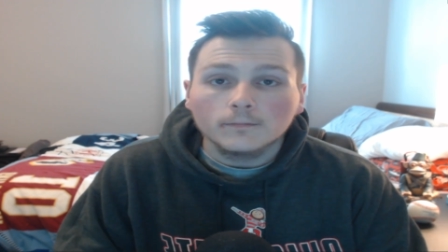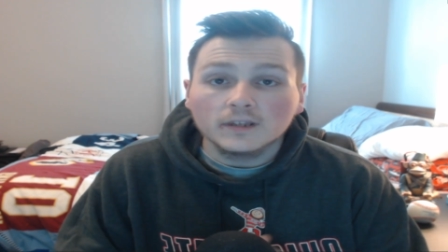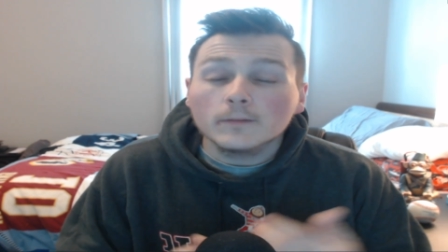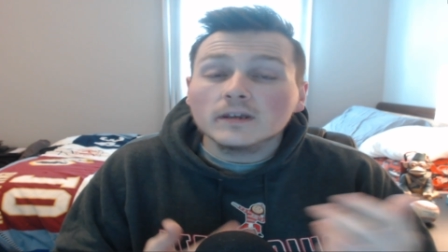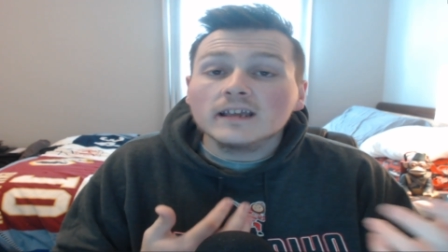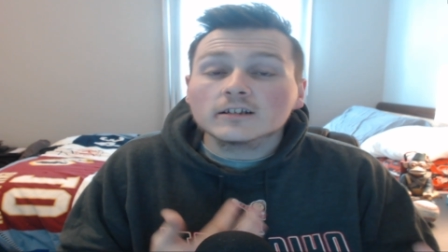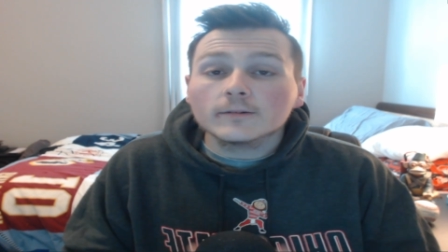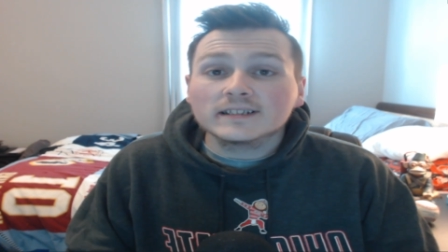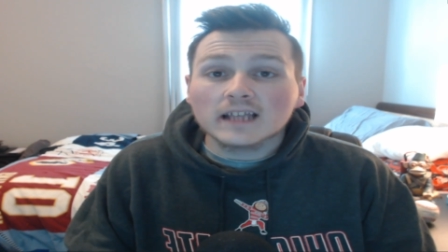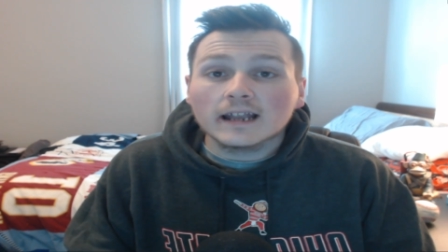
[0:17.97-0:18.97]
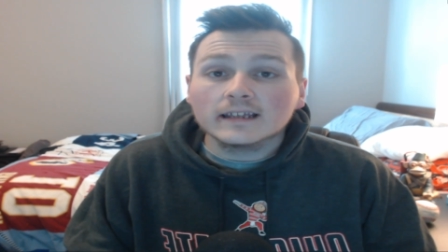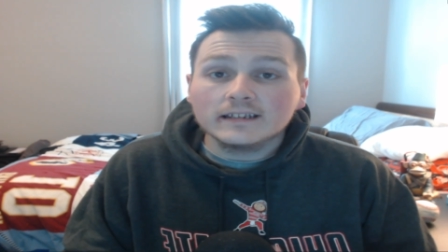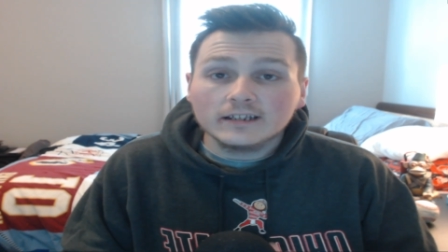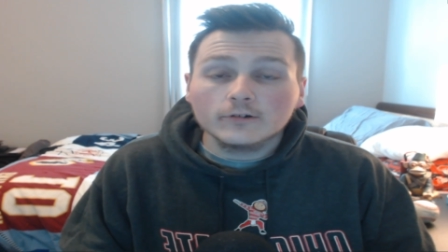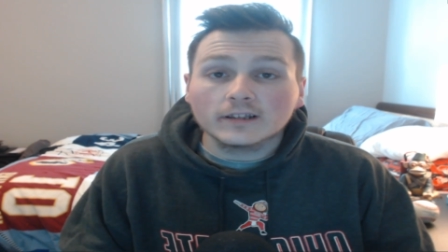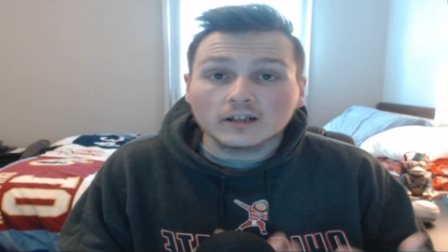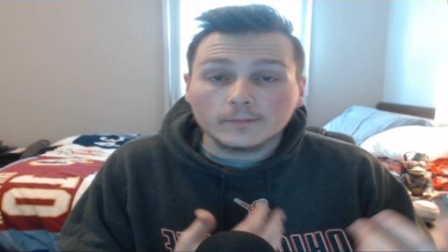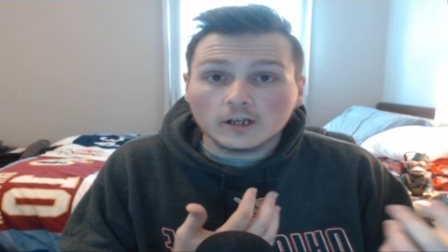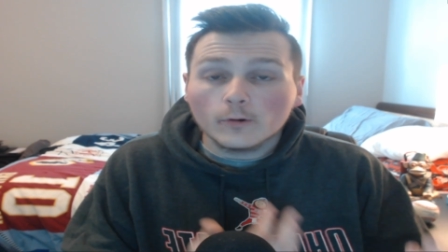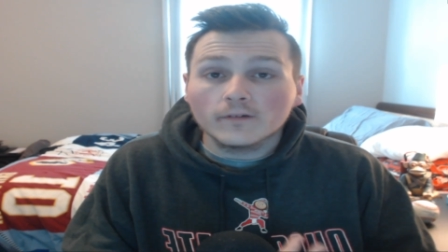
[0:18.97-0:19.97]
The NBA is going to be signing a deal that's going to be
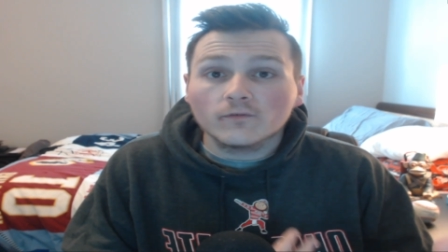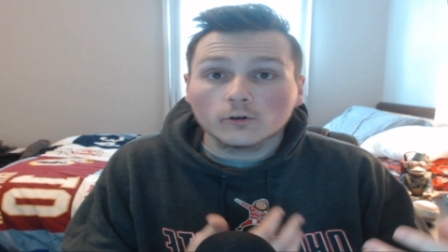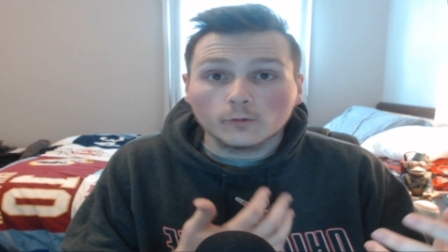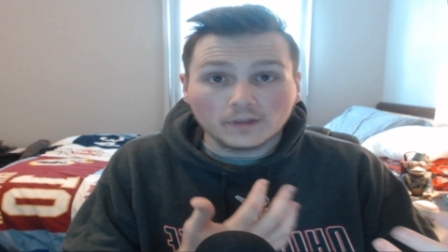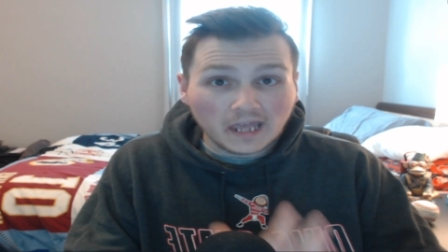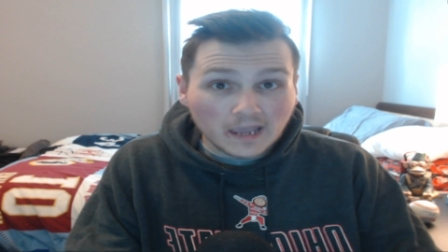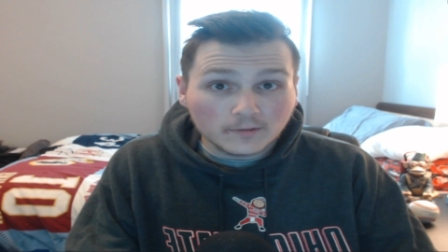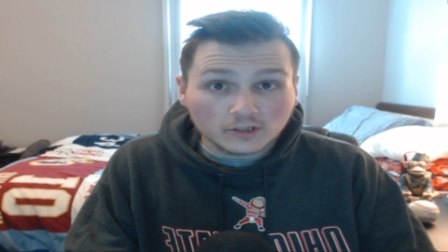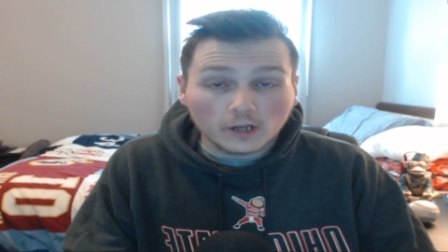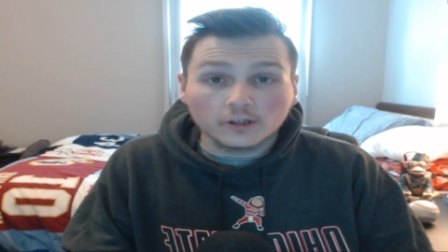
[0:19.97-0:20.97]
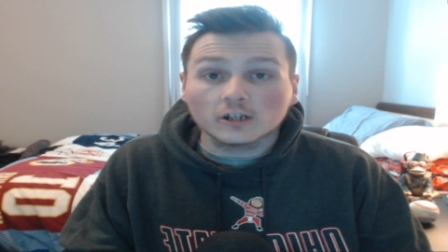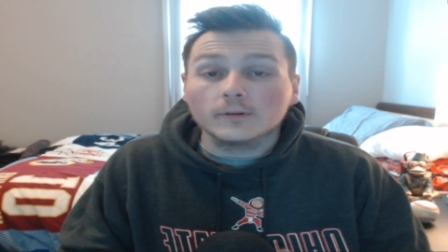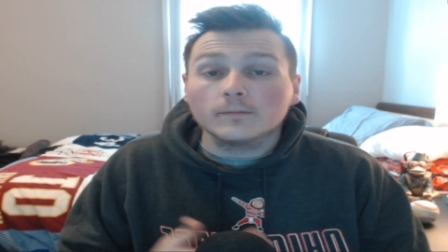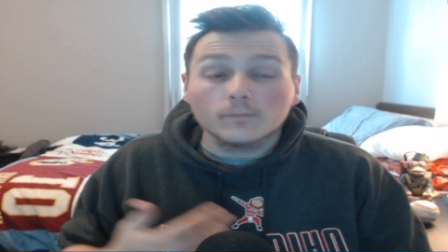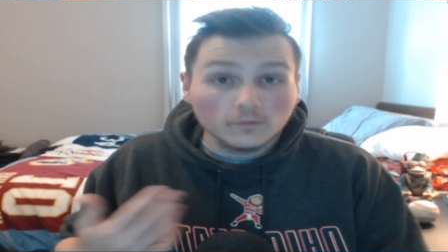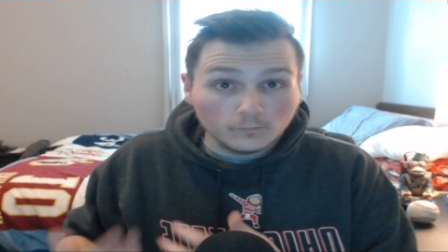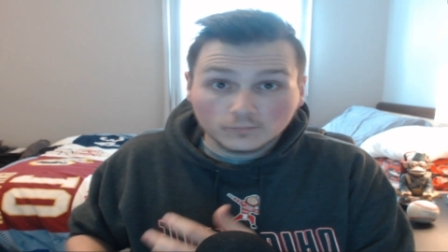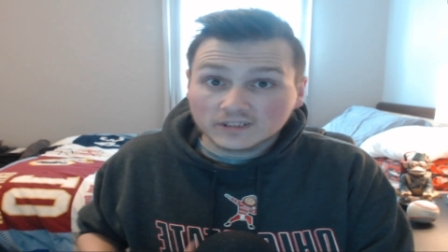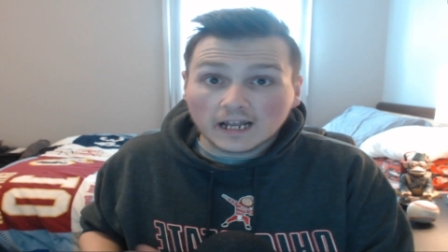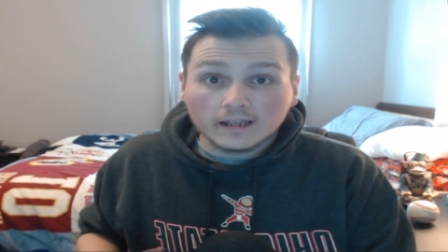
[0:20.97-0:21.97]
going forward with Amazon. They're going to be
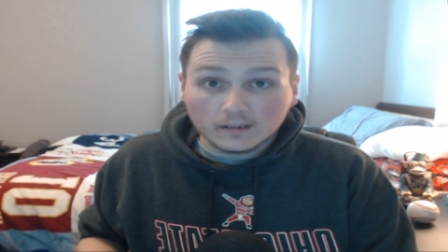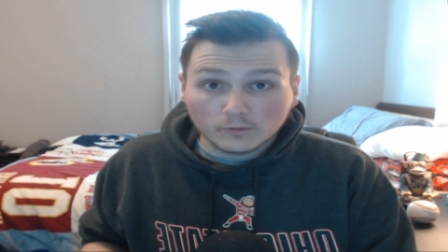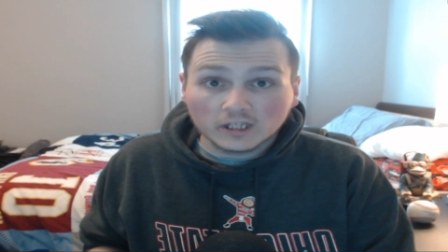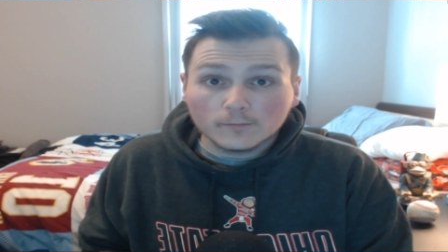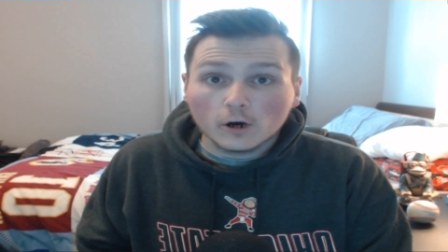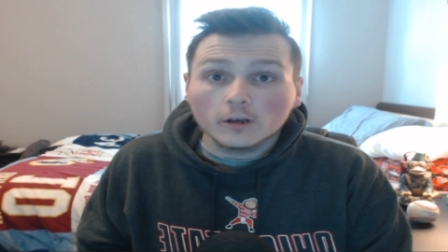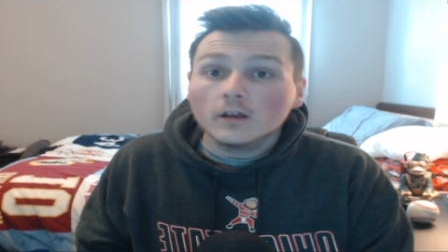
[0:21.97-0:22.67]
signing, bring them on